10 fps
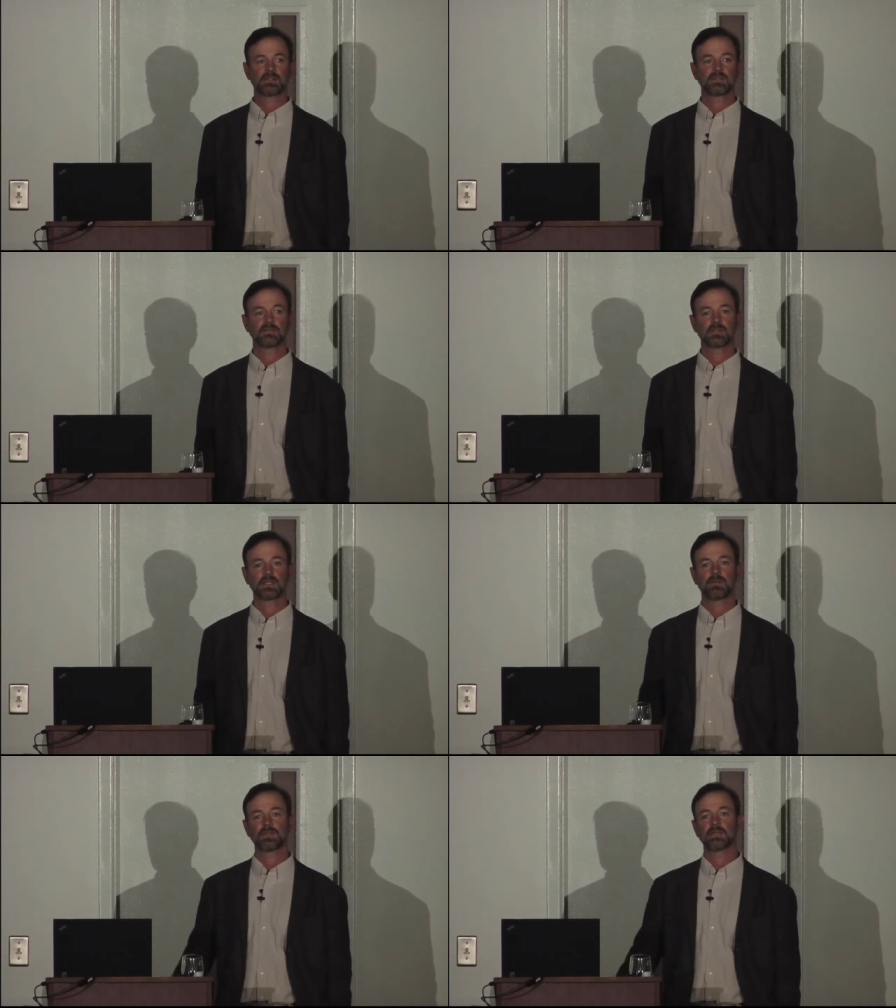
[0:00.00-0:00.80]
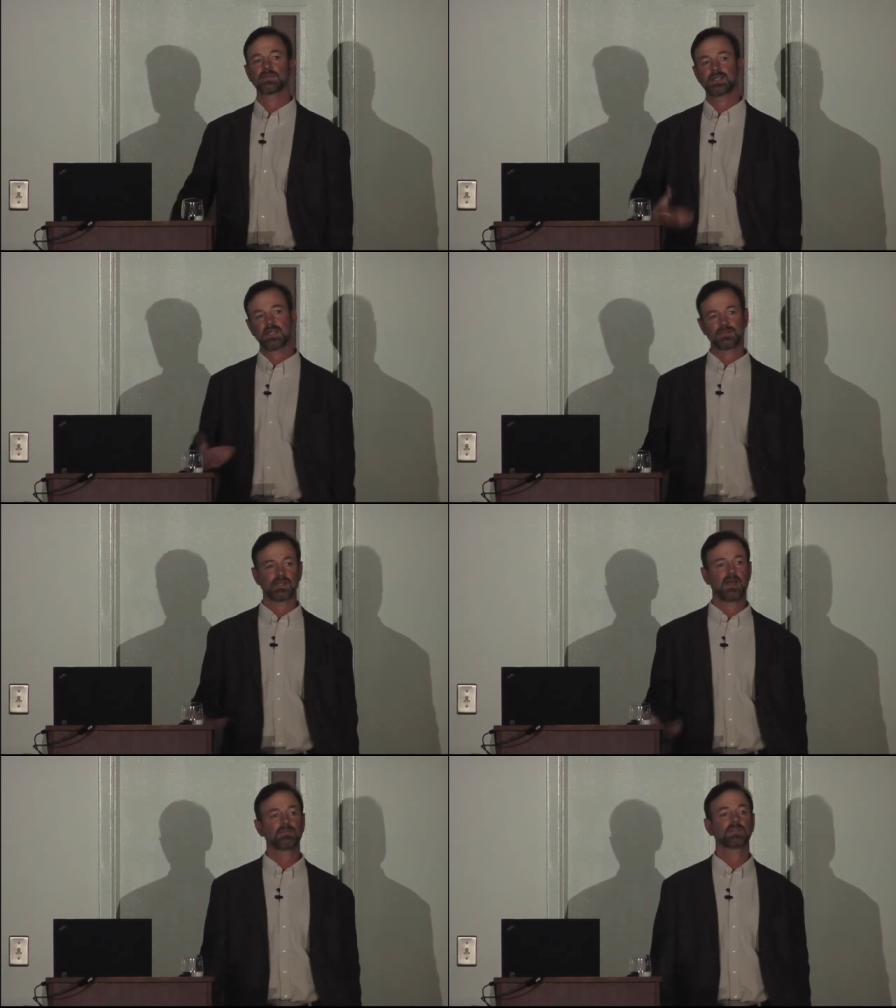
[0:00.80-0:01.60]
So we're helping them with the actual
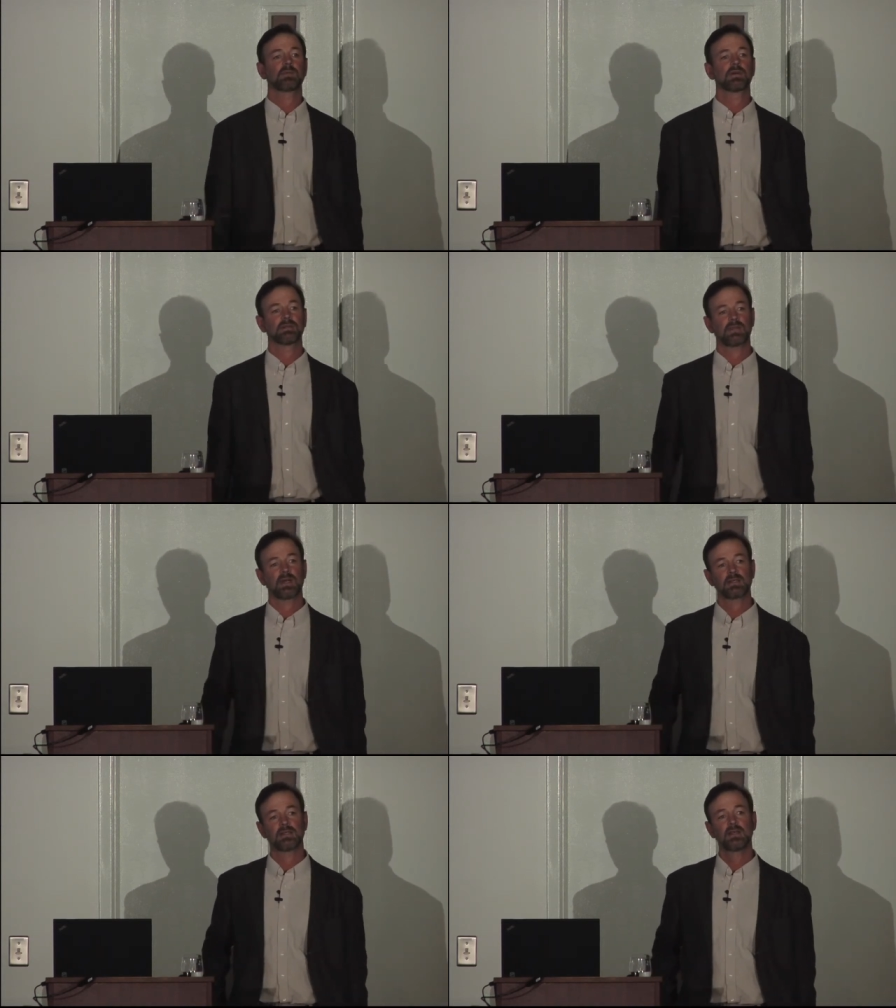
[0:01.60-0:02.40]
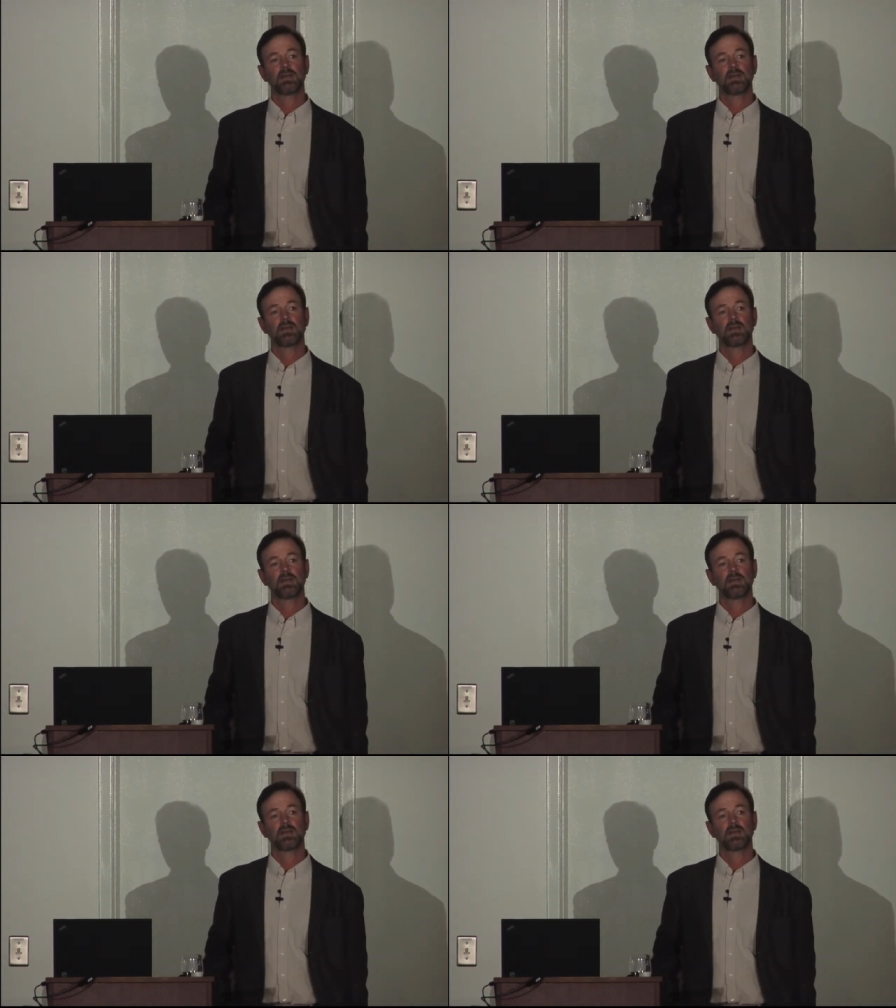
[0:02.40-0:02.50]
capture part of that.